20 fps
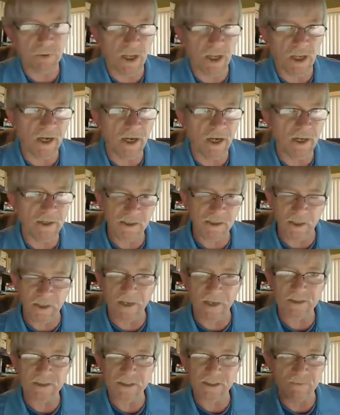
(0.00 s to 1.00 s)
the blinds and
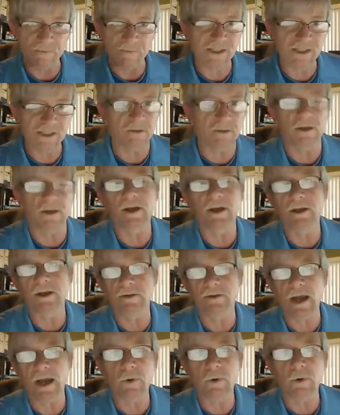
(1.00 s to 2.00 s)
let some sunlight
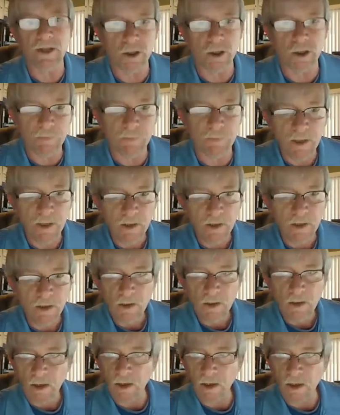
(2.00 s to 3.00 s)
in. That will help.
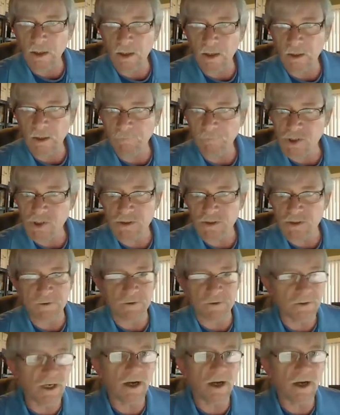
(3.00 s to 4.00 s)

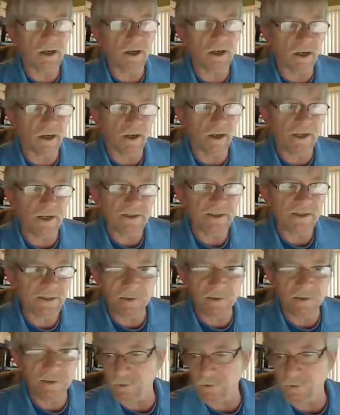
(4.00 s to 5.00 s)
Turn on
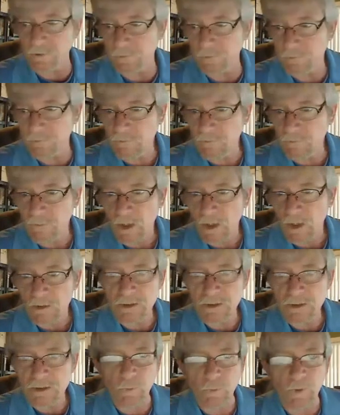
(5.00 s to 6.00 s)
lights to
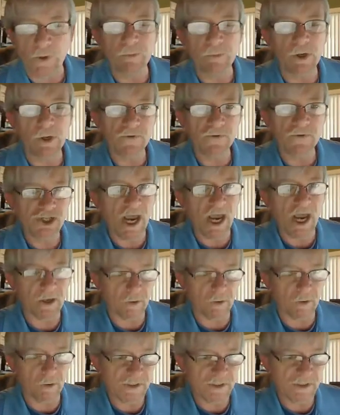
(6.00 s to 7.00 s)
remove
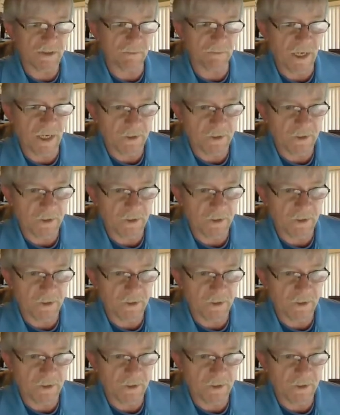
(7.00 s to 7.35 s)
shadows in the